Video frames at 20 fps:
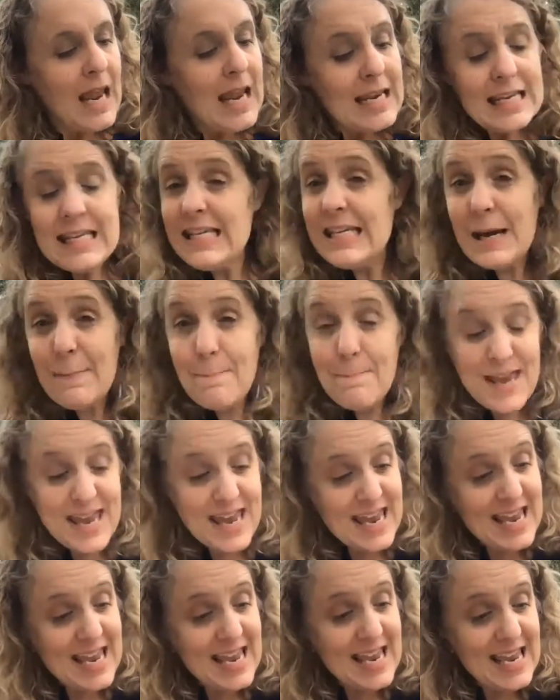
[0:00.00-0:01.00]

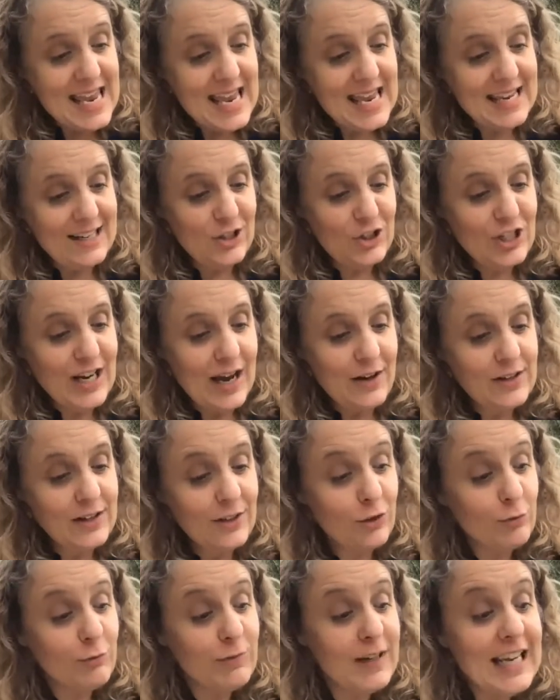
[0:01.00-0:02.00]
"Yippee!" he shouted.
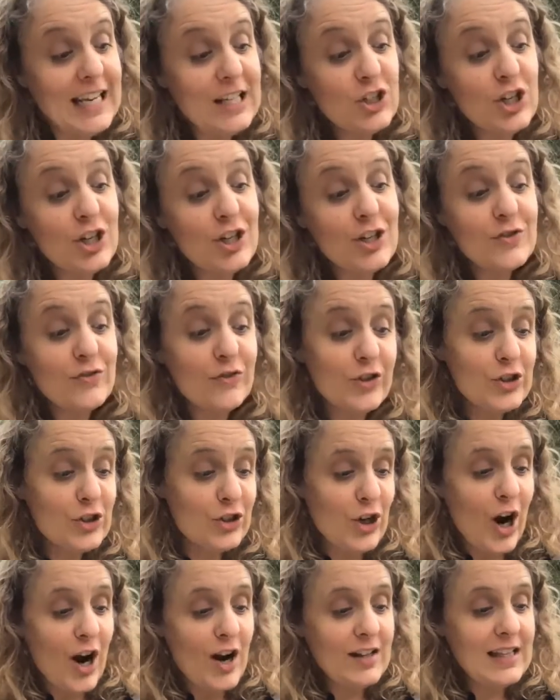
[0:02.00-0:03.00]
"3 cheers for
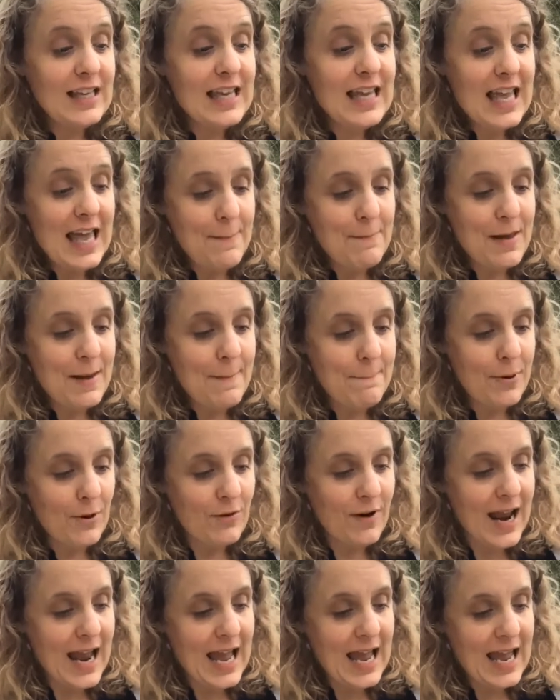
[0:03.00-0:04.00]
Charlie! Hip, hip,
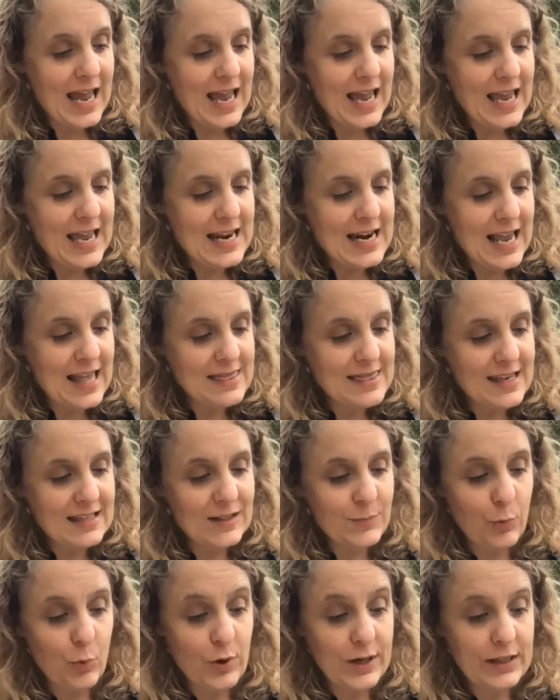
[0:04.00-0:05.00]
hooray!" And at
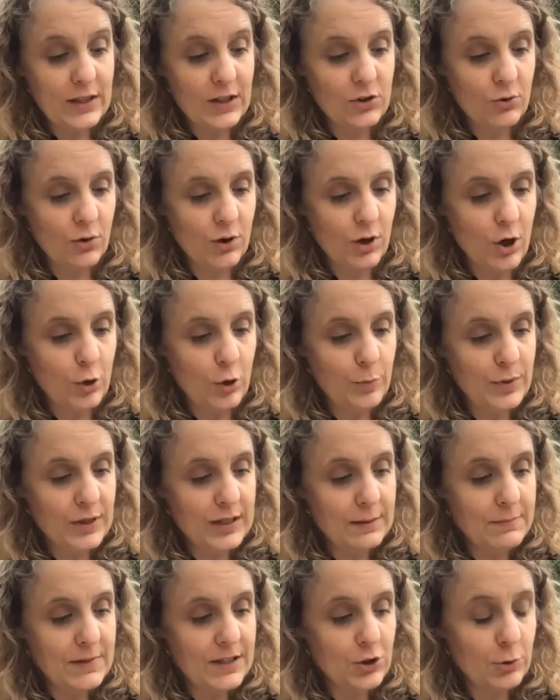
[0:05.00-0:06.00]
this point, the door opened
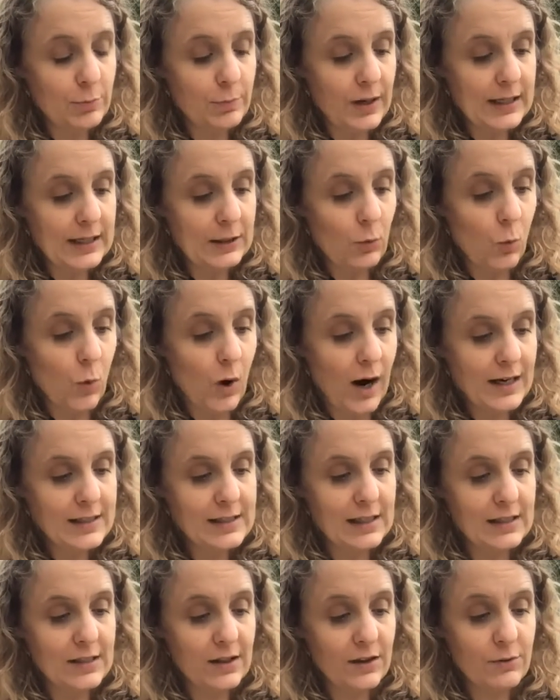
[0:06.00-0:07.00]
and Mr. Bucket walked
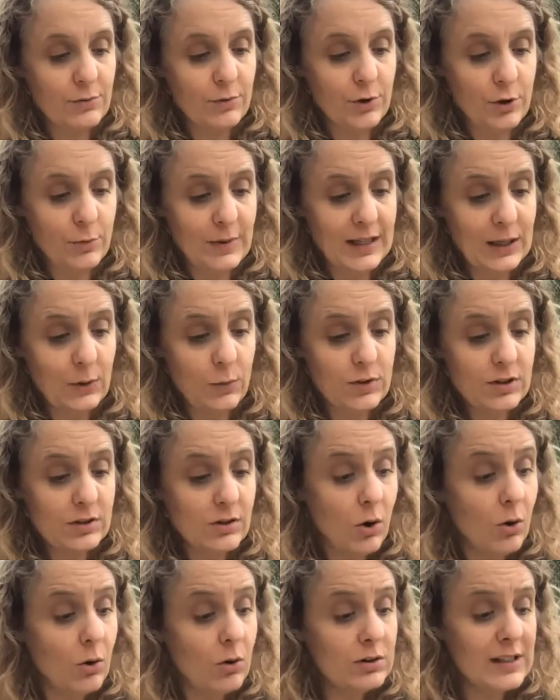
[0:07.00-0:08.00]
into the room. He was
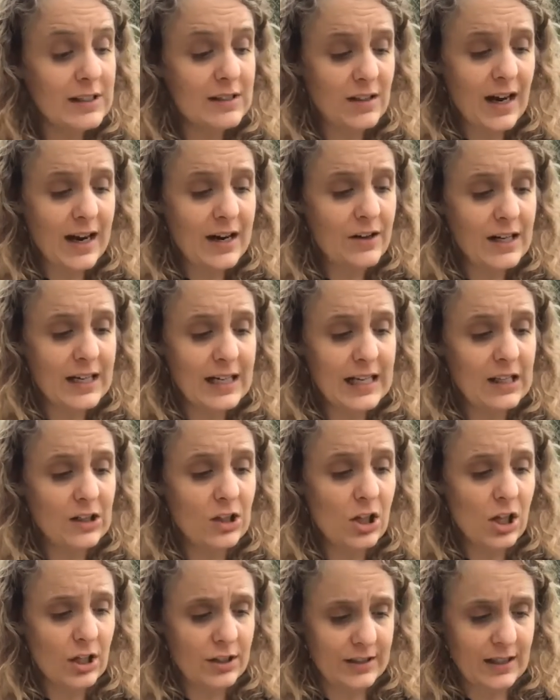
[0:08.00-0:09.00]
cold and tired and he
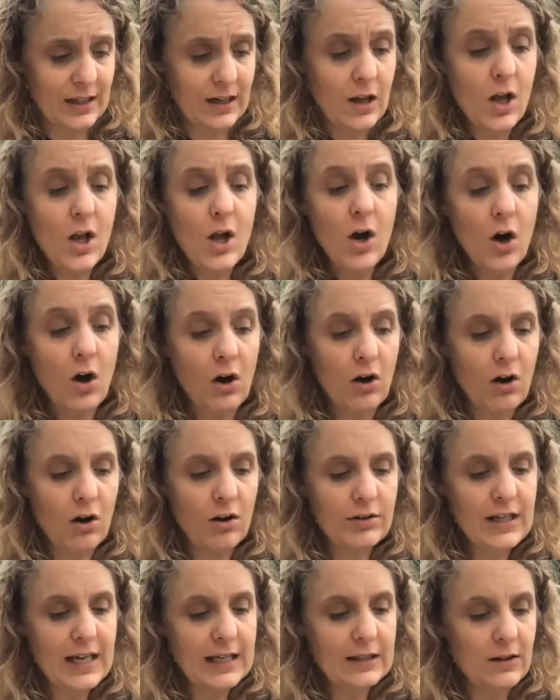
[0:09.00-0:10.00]
looked it.
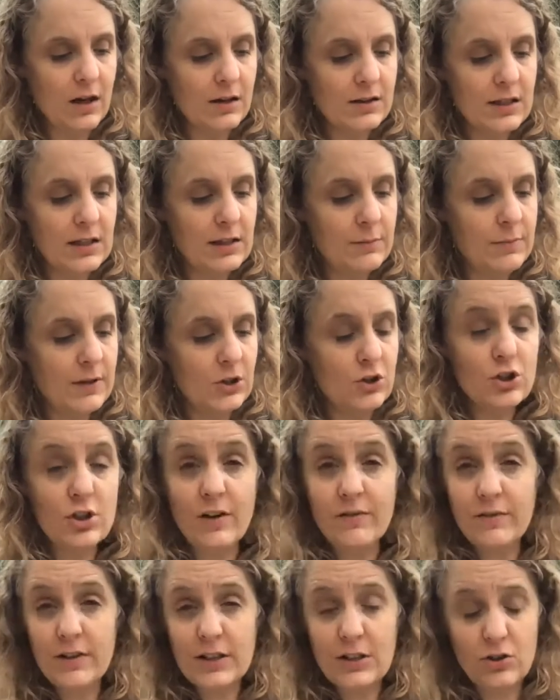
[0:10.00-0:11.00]
All day long, he had been
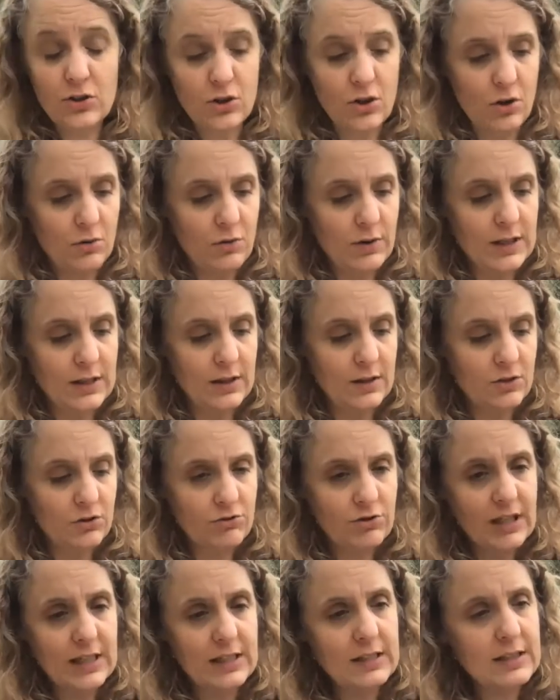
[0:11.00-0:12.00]
shoveling snow in the
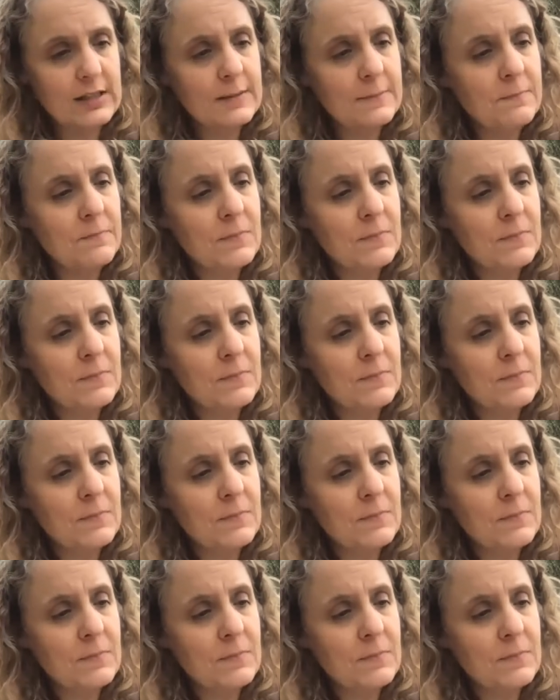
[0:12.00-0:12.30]
streets.